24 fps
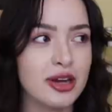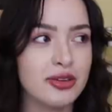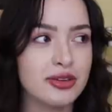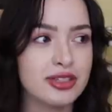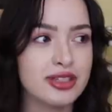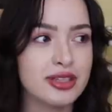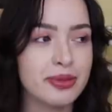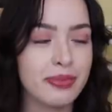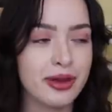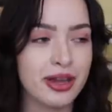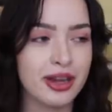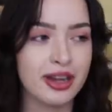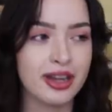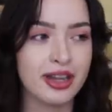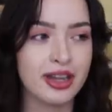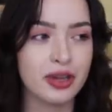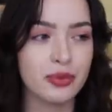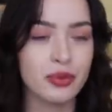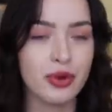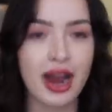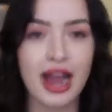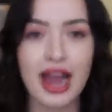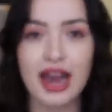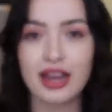There was a
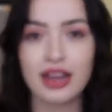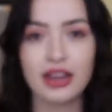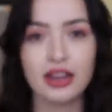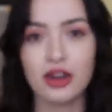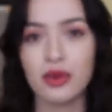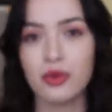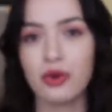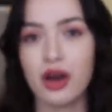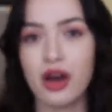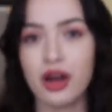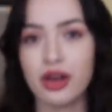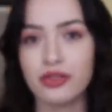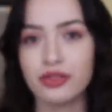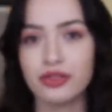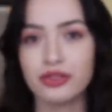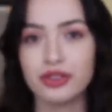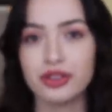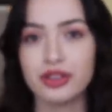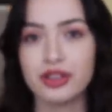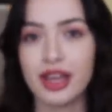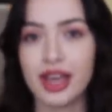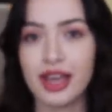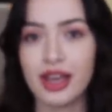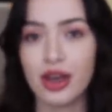period where I didn't go on
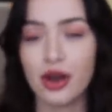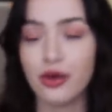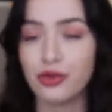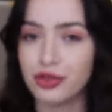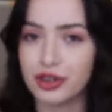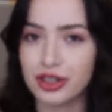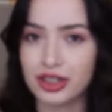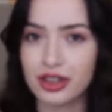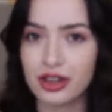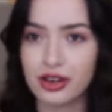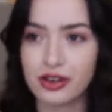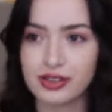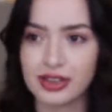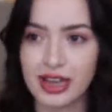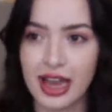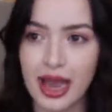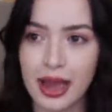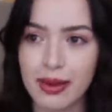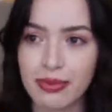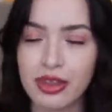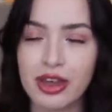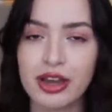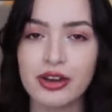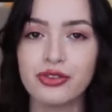for like a really long
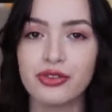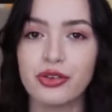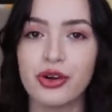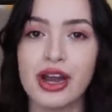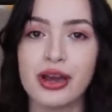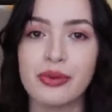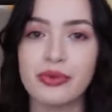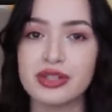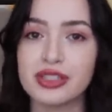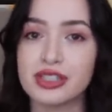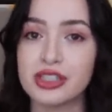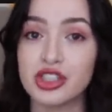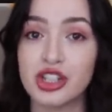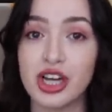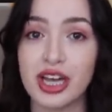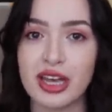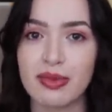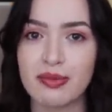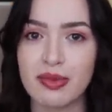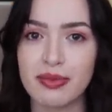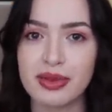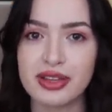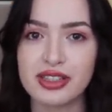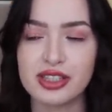time, therefore I wasn't
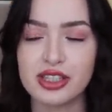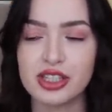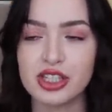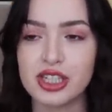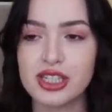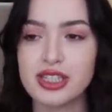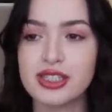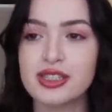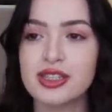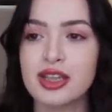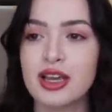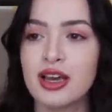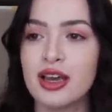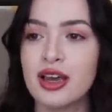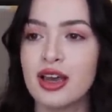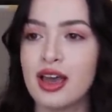checking my messages.